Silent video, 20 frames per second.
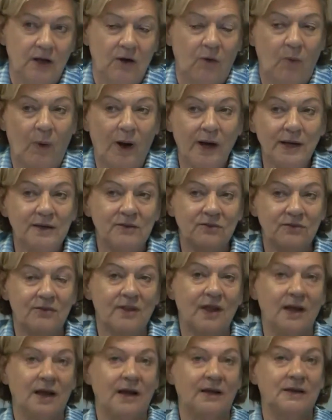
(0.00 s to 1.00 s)
Why is
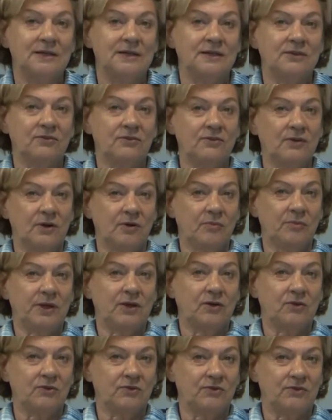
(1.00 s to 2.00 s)
that? It's not
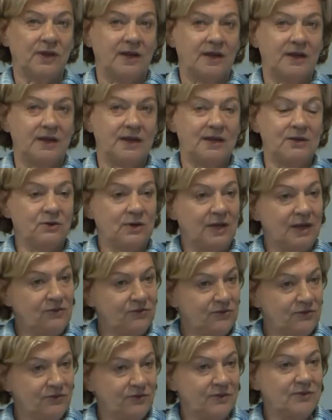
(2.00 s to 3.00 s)
because their
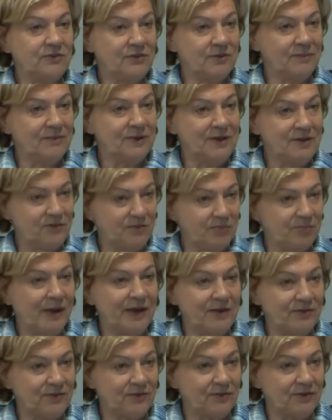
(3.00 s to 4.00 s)
education system is
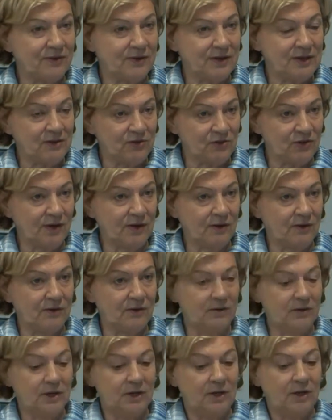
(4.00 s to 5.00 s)
best in
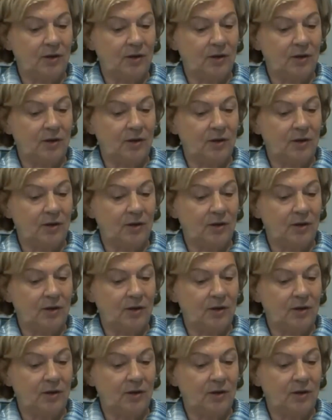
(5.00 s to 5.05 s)
general,